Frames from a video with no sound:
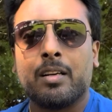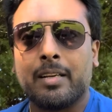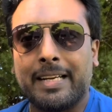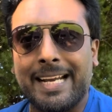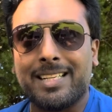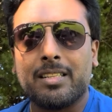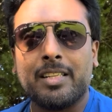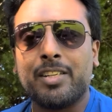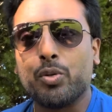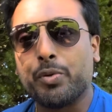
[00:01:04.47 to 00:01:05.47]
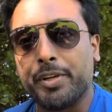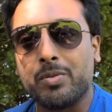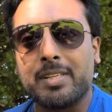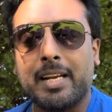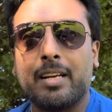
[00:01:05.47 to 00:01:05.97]
get into New
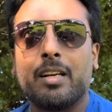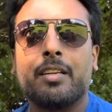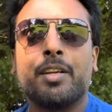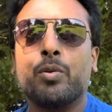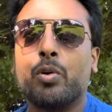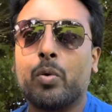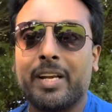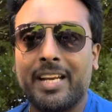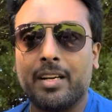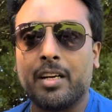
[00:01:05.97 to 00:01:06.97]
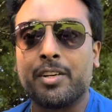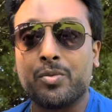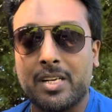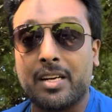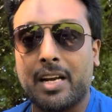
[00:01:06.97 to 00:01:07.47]
Zealand, you don't need a New
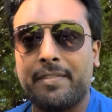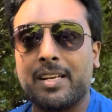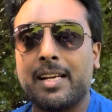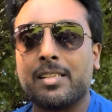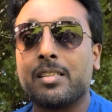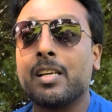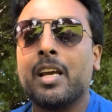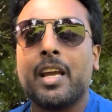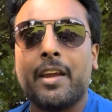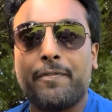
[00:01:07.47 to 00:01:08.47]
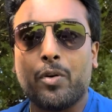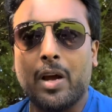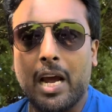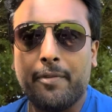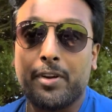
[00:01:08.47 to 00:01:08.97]
Zealand driving license. If you
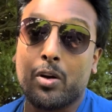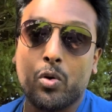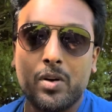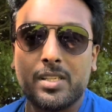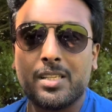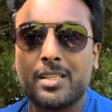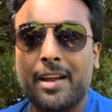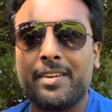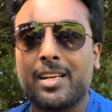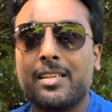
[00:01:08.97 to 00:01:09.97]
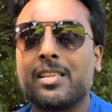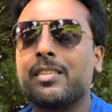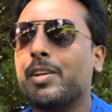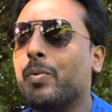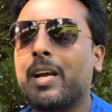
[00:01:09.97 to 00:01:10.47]
have your overseas driving license,
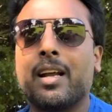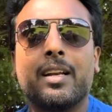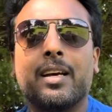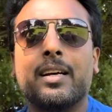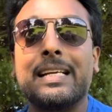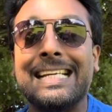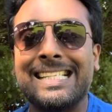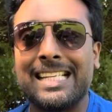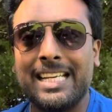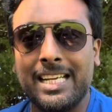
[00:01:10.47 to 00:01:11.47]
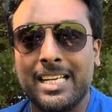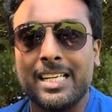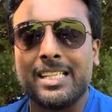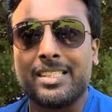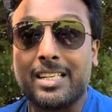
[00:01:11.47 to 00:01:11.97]
you can easily
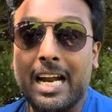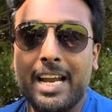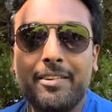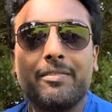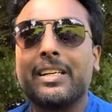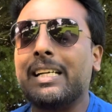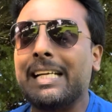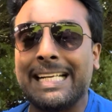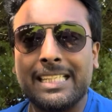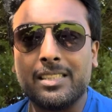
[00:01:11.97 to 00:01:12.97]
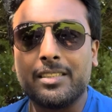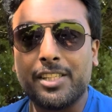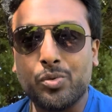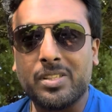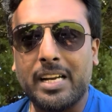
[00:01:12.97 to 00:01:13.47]
drive in
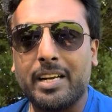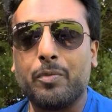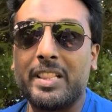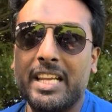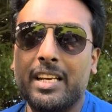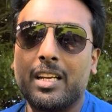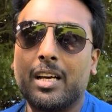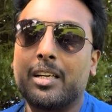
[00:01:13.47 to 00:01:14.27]
New Zealand within